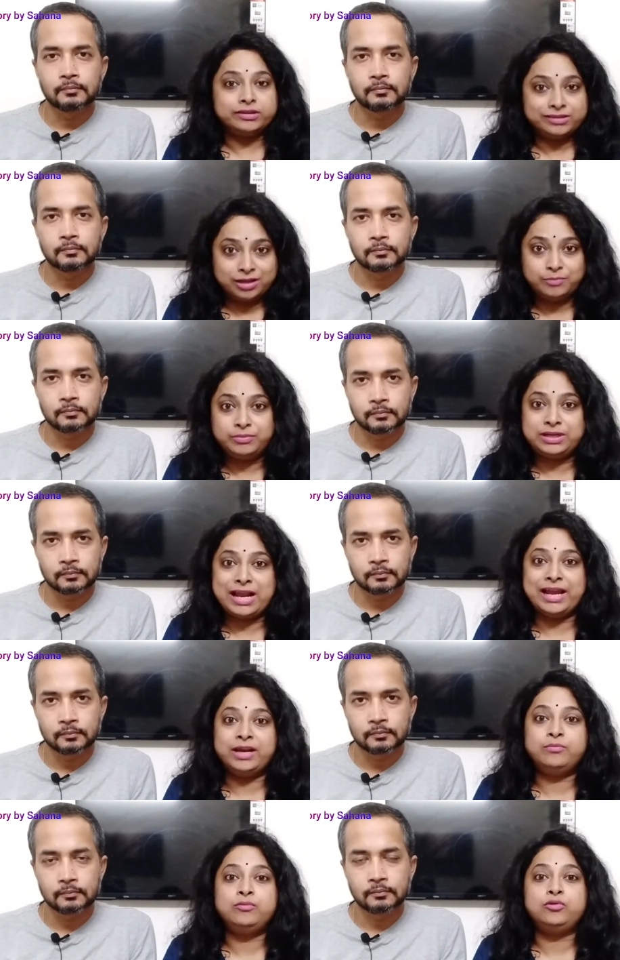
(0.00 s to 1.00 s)
Speaker 1: some
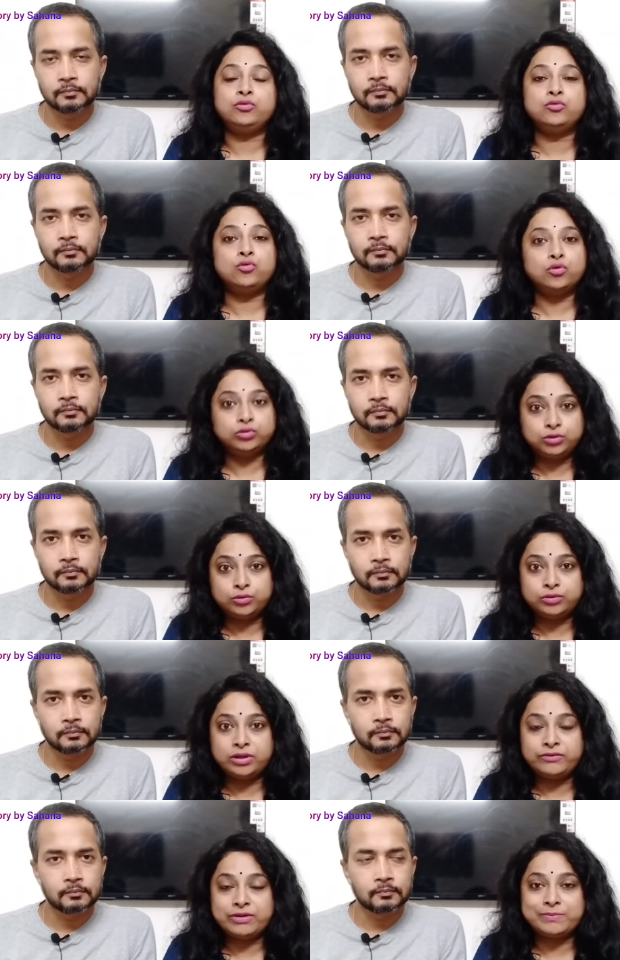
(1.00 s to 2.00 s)
time to go through
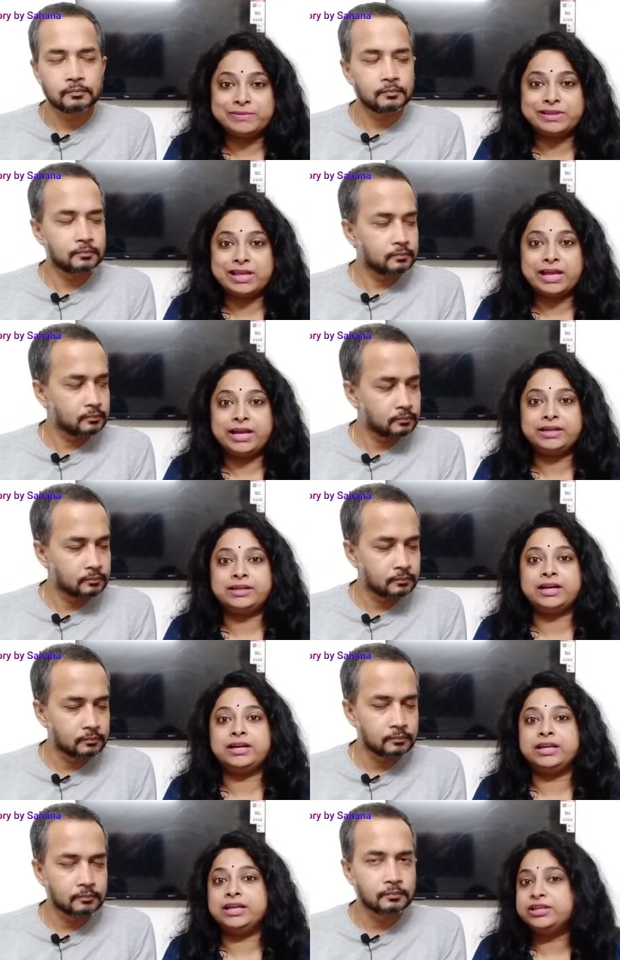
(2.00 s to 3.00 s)
the website
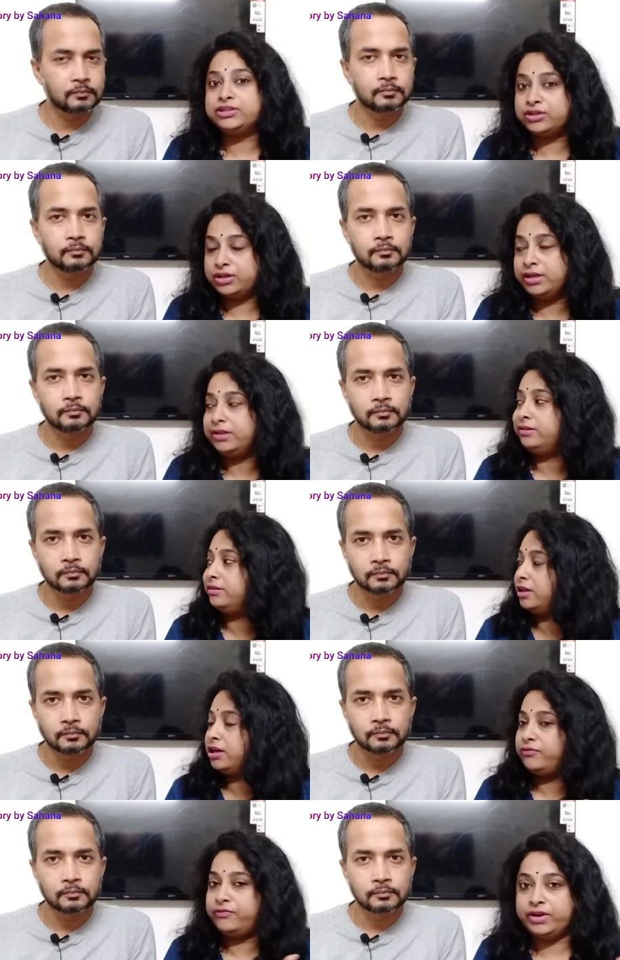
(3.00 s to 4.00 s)
and each links
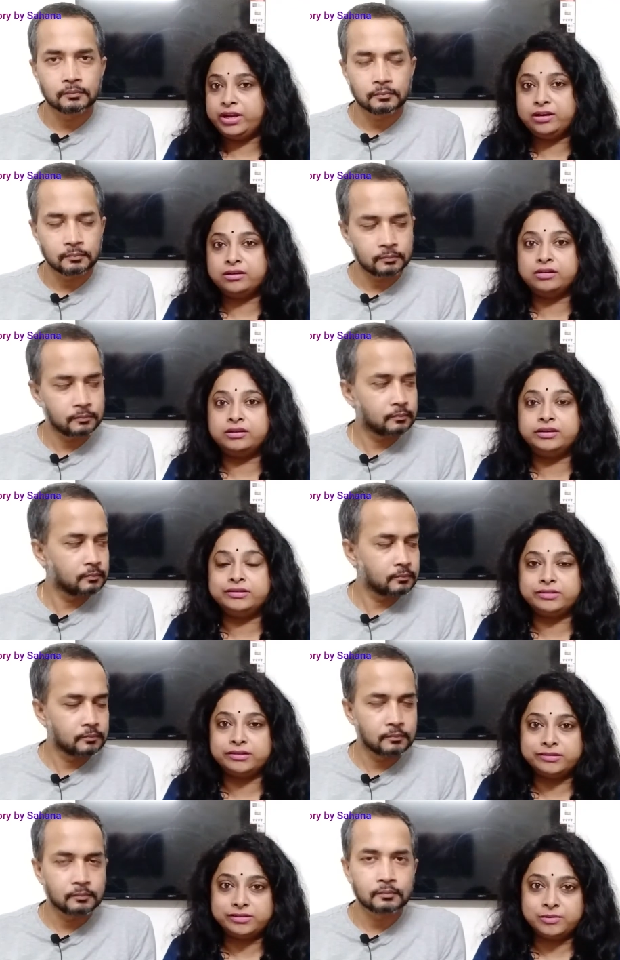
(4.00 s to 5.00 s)
that we uh,
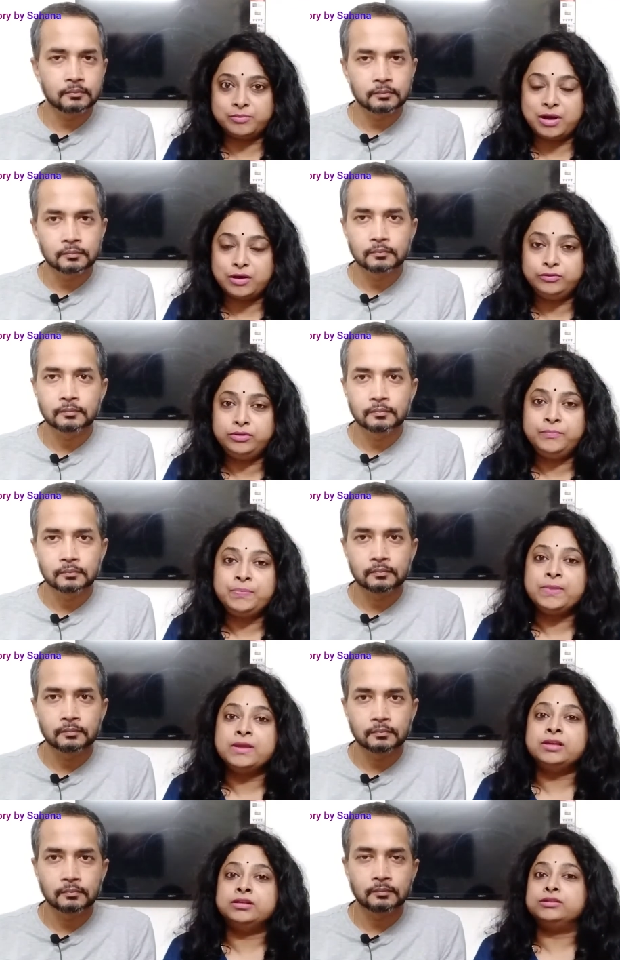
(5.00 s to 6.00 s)
discussed about.
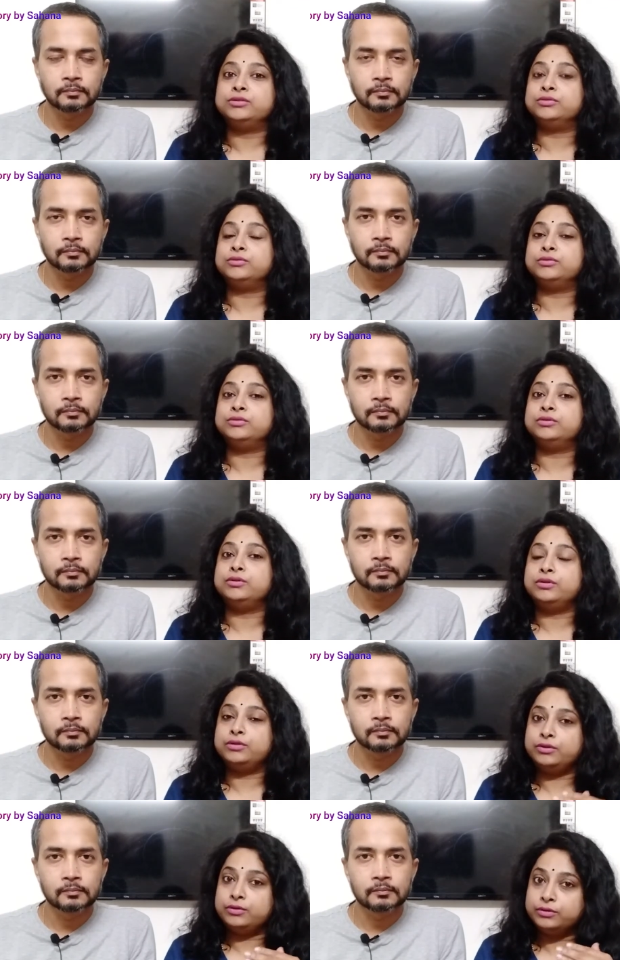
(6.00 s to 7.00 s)
So,
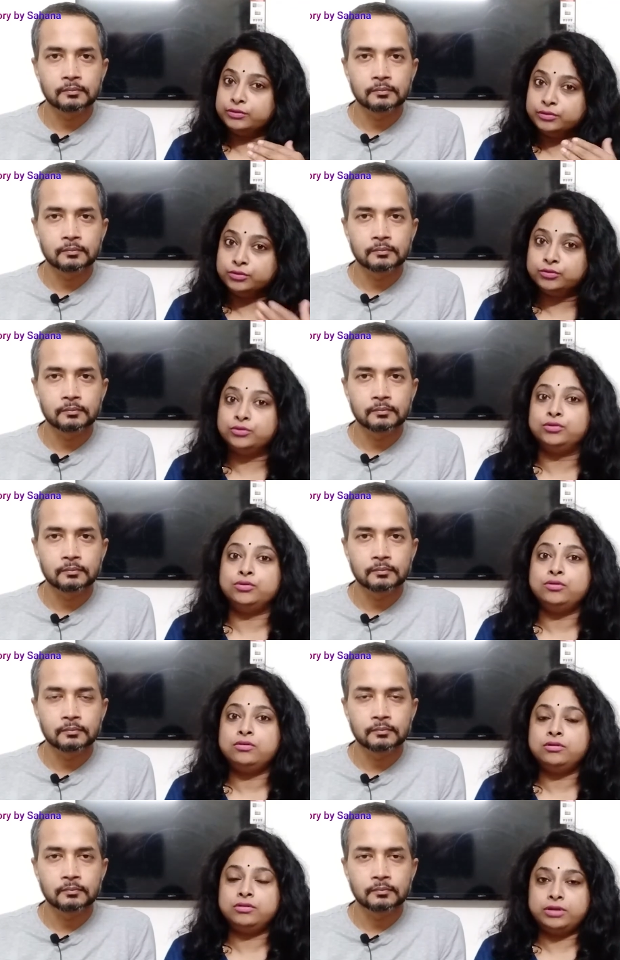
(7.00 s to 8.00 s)

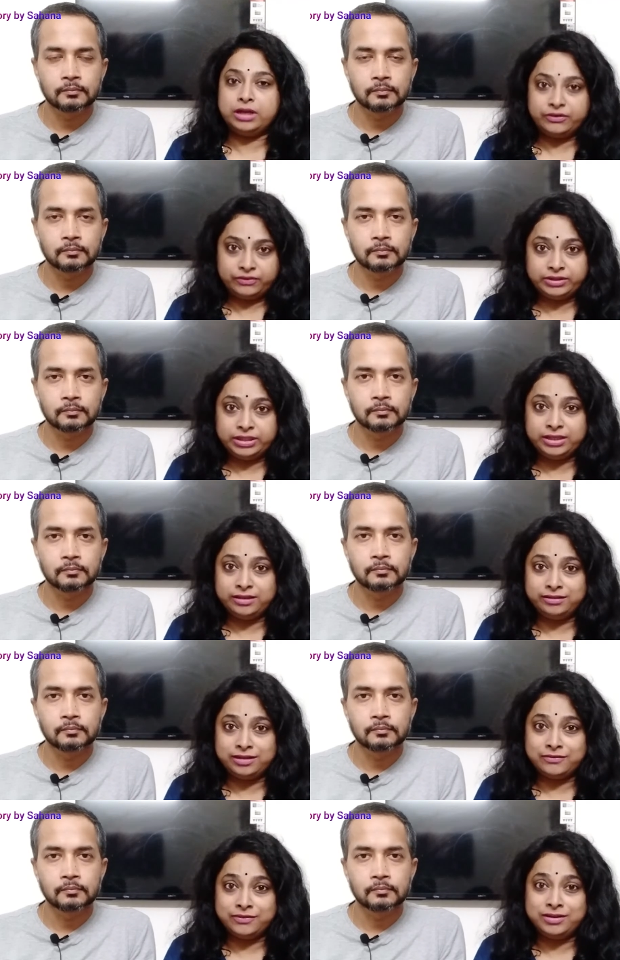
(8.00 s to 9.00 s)
though Everything is
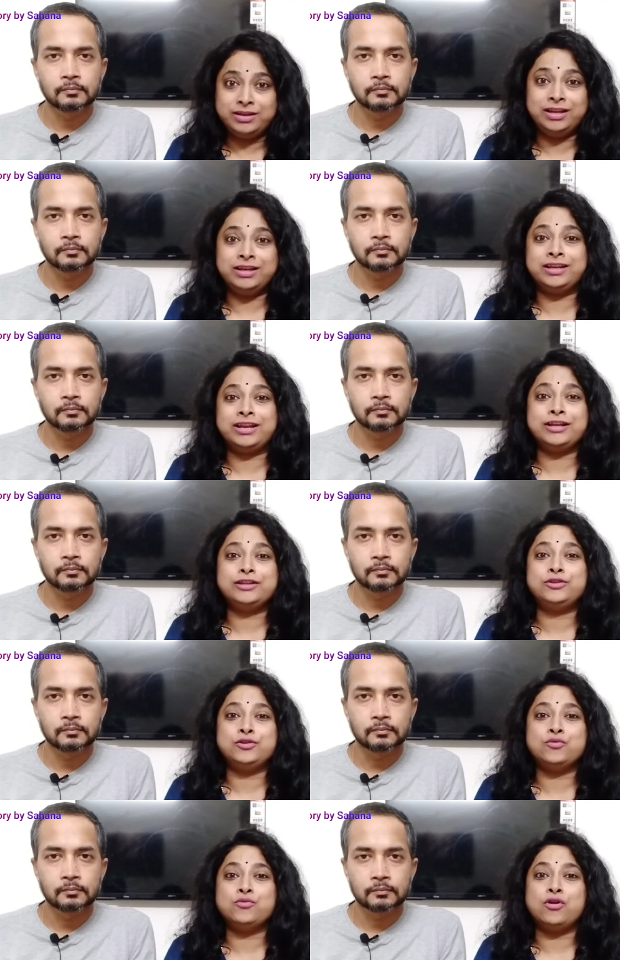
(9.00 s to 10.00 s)
given in
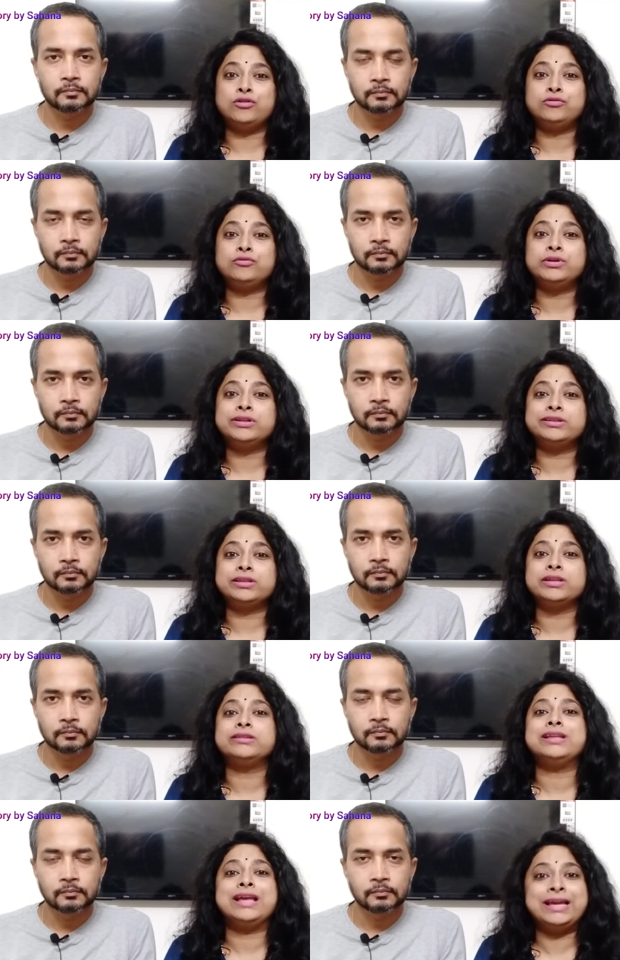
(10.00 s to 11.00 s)
case you want to
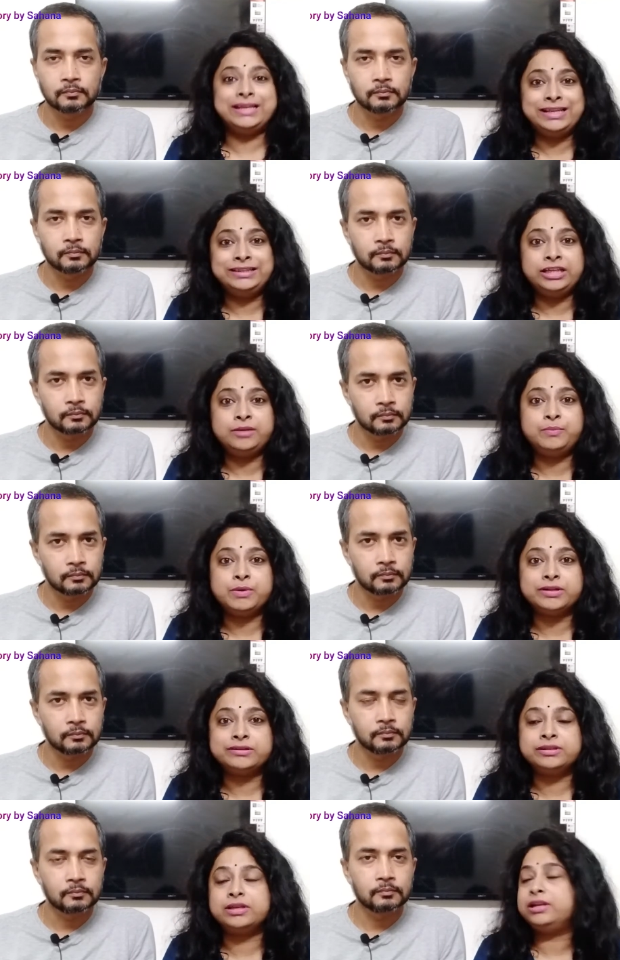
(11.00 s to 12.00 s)
discuss anything
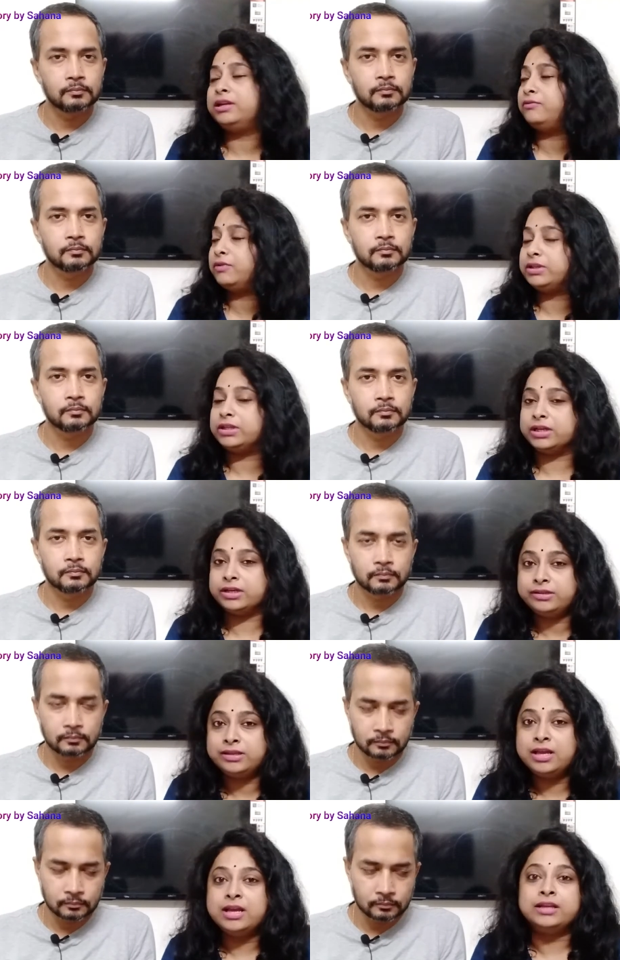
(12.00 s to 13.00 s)
personally with us.